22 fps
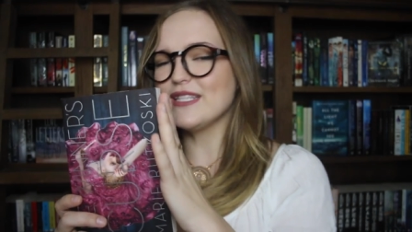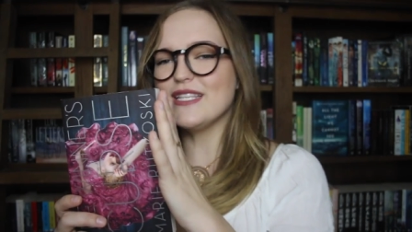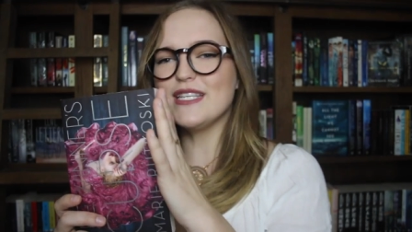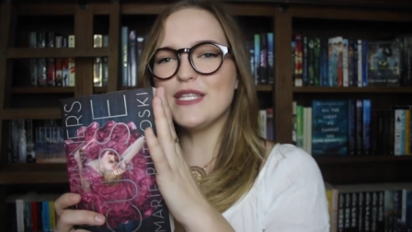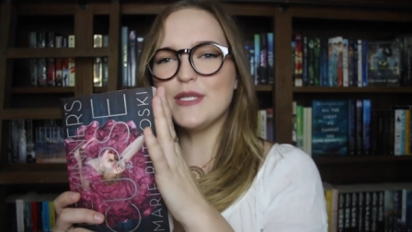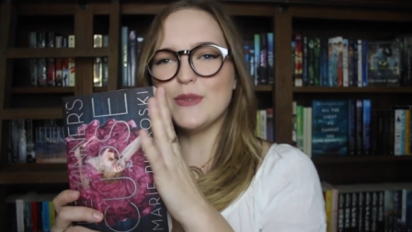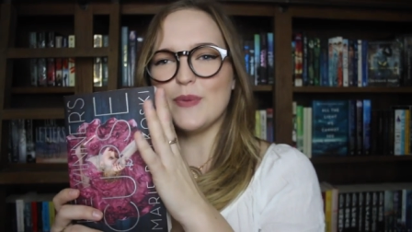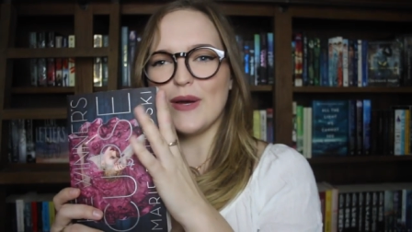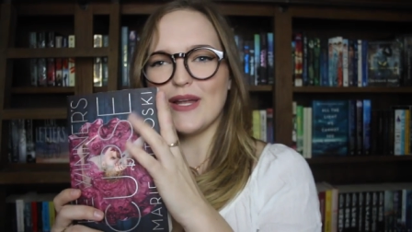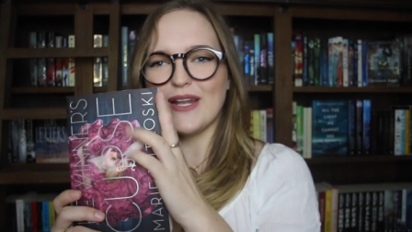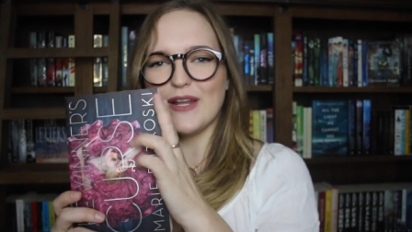
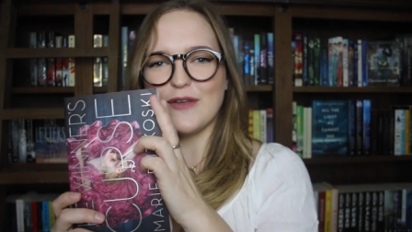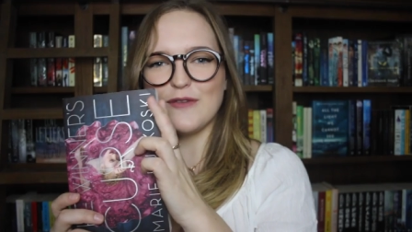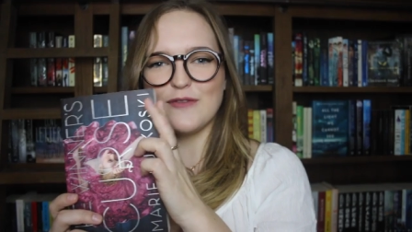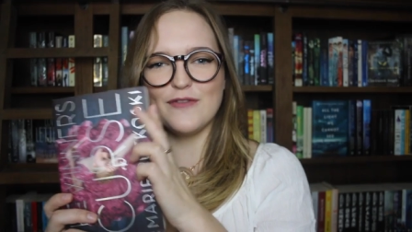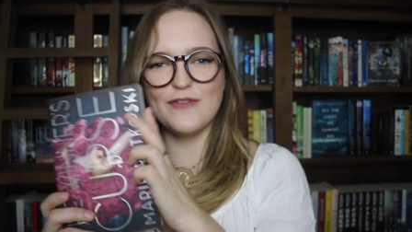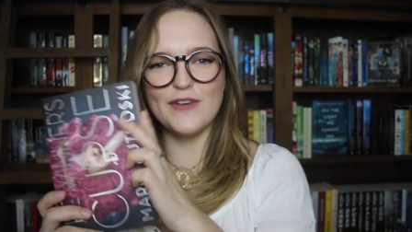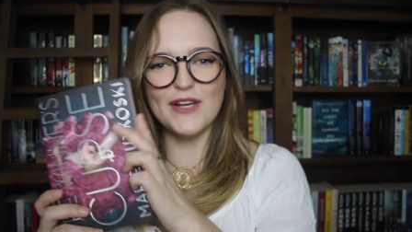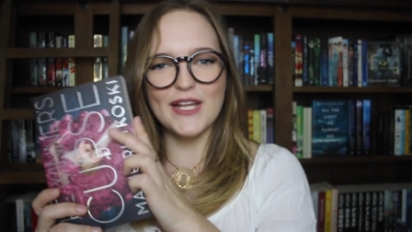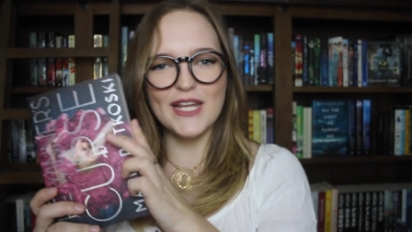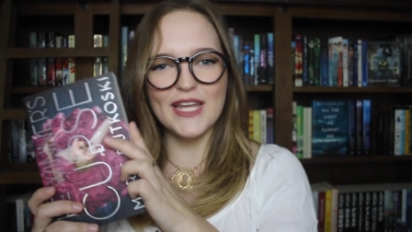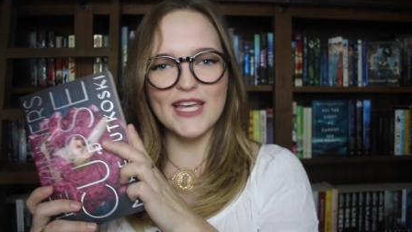this one, I'm
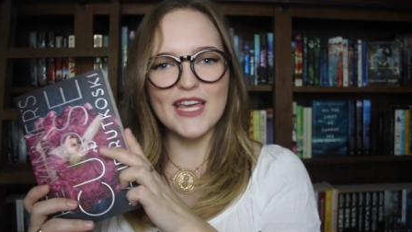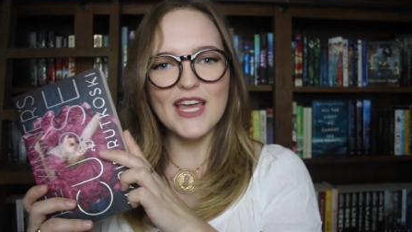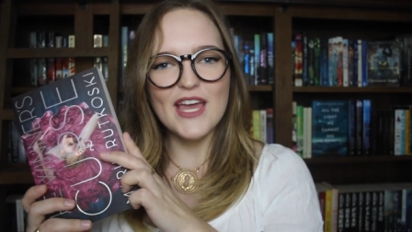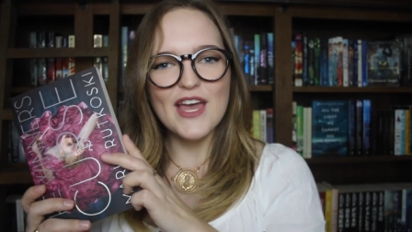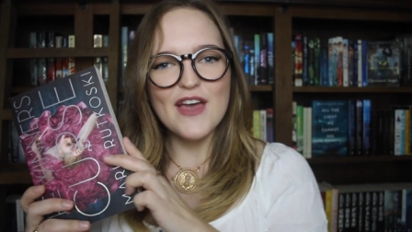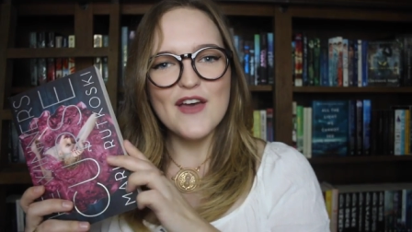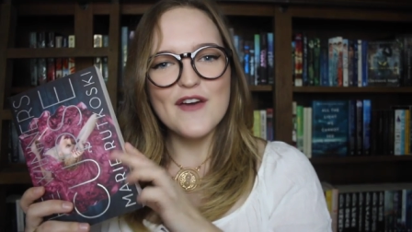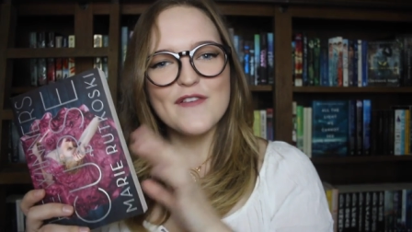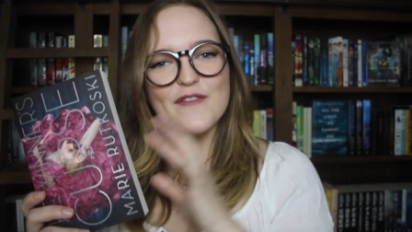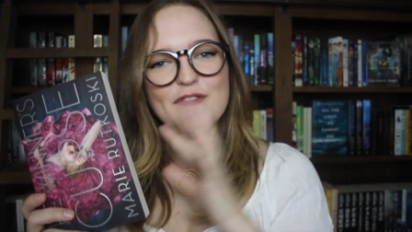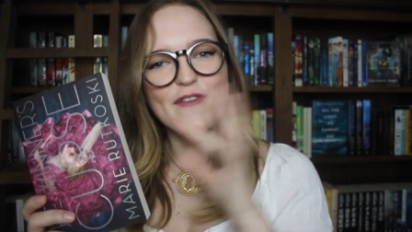feeling
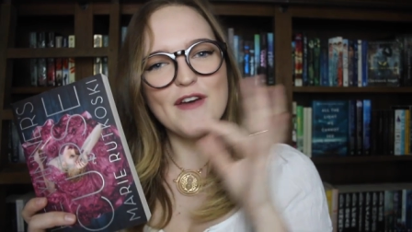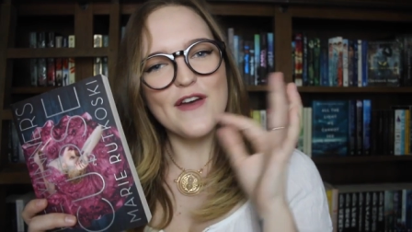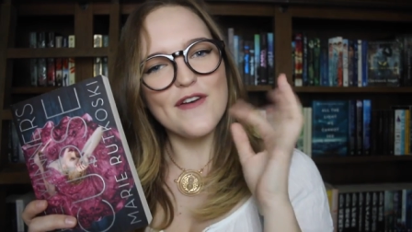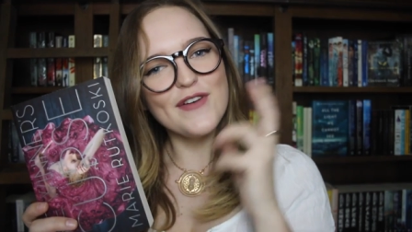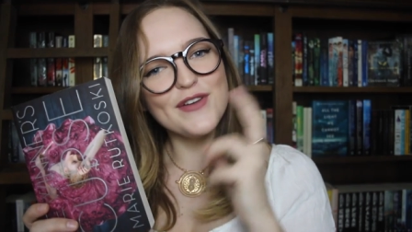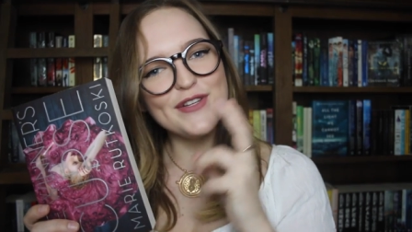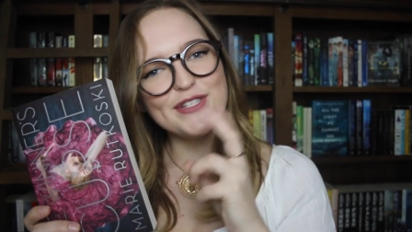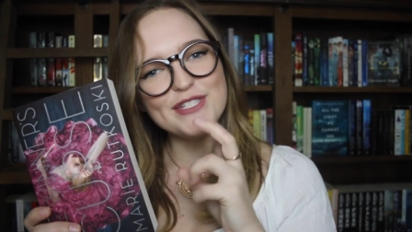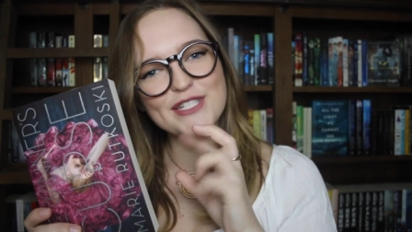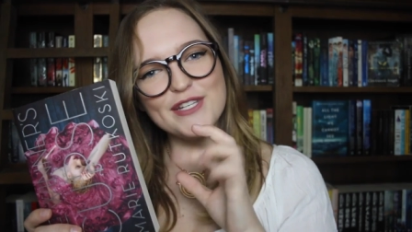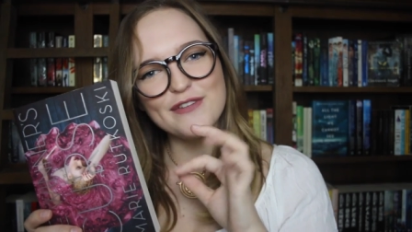
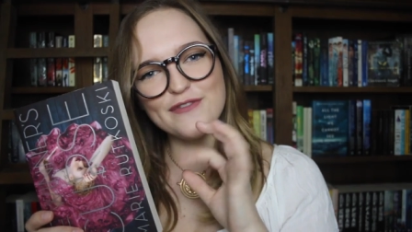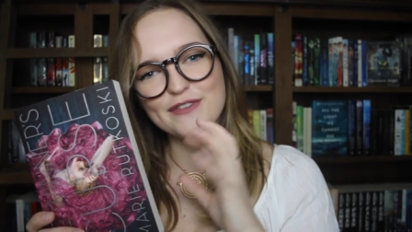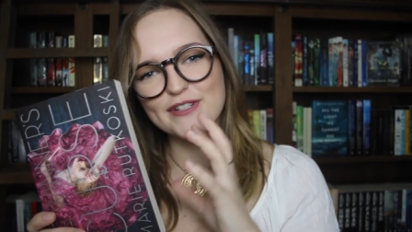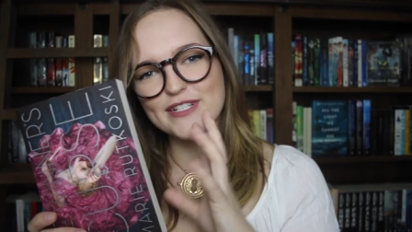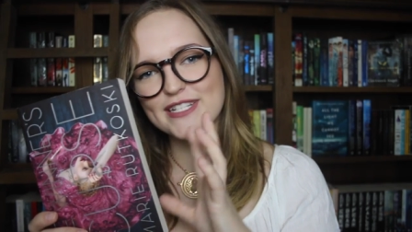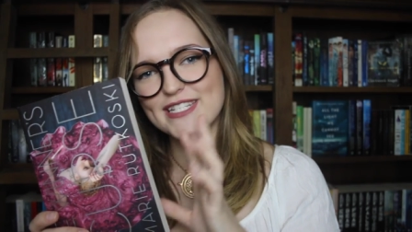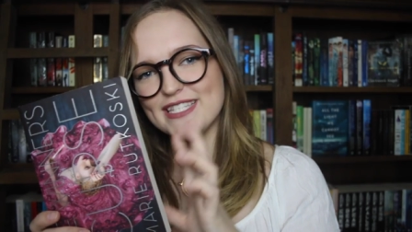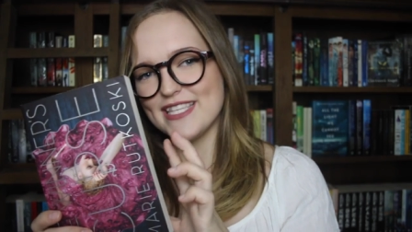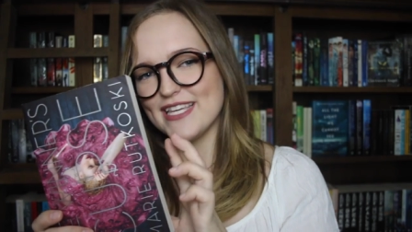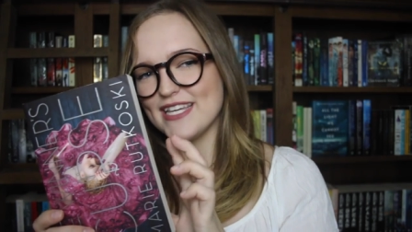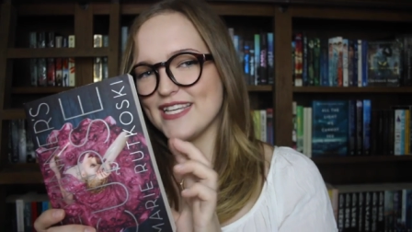very
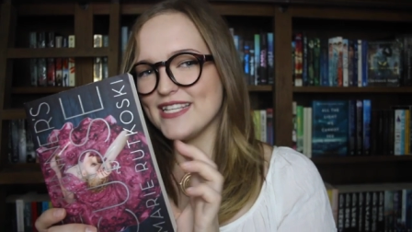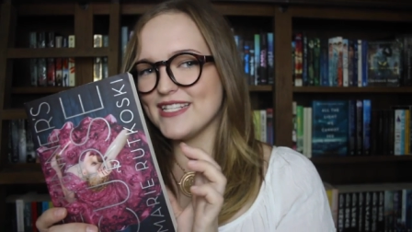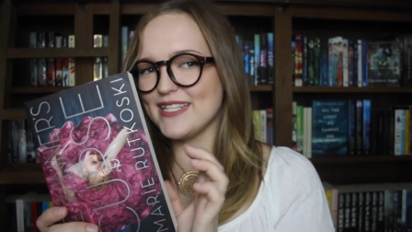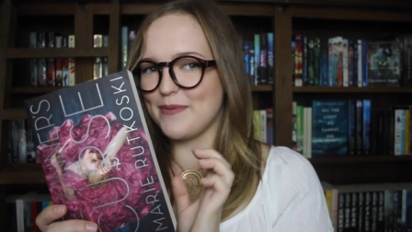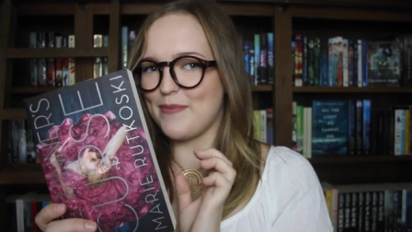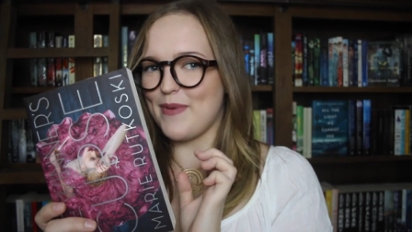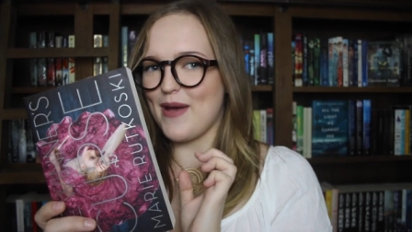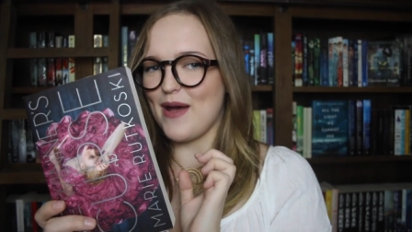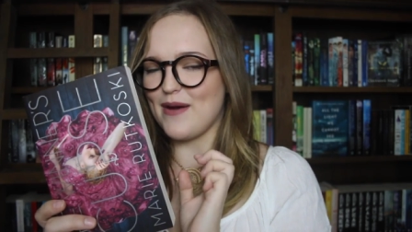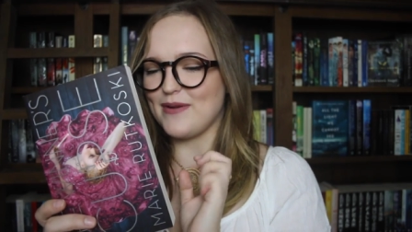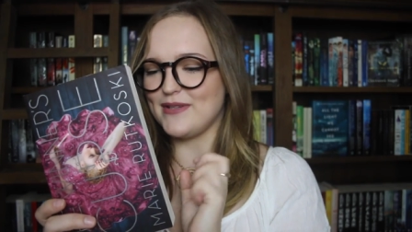different things
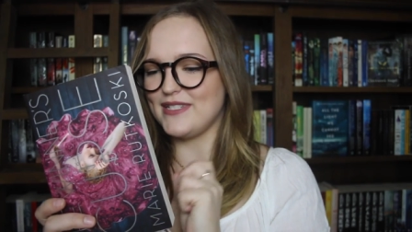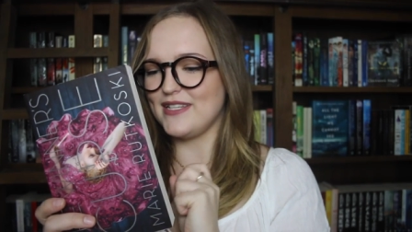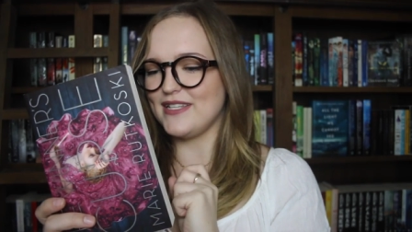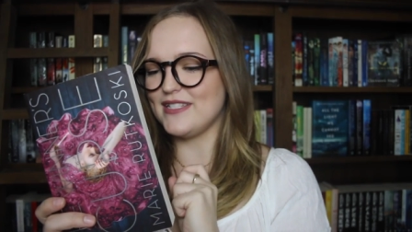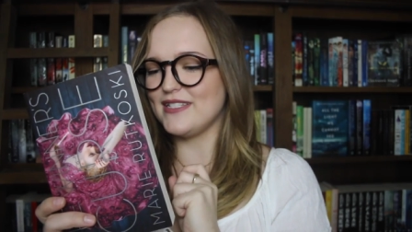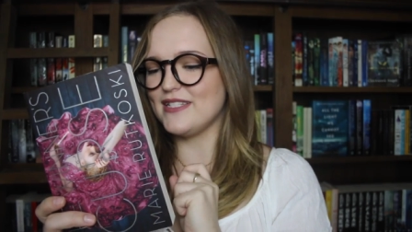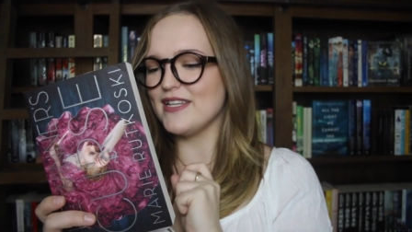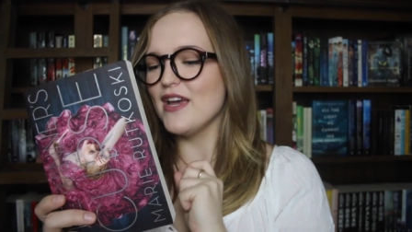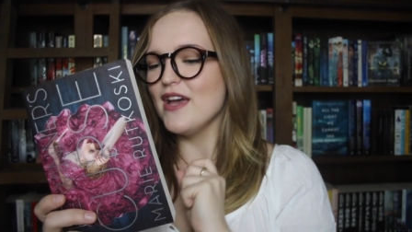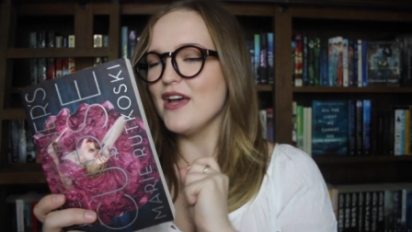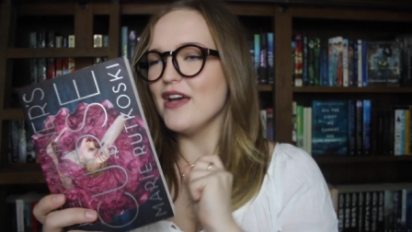about
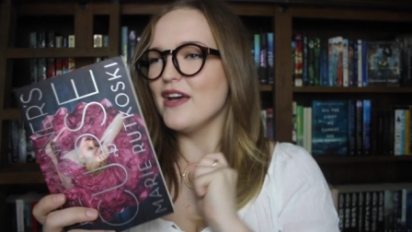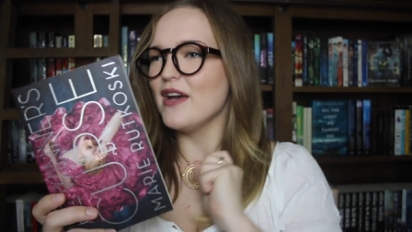it.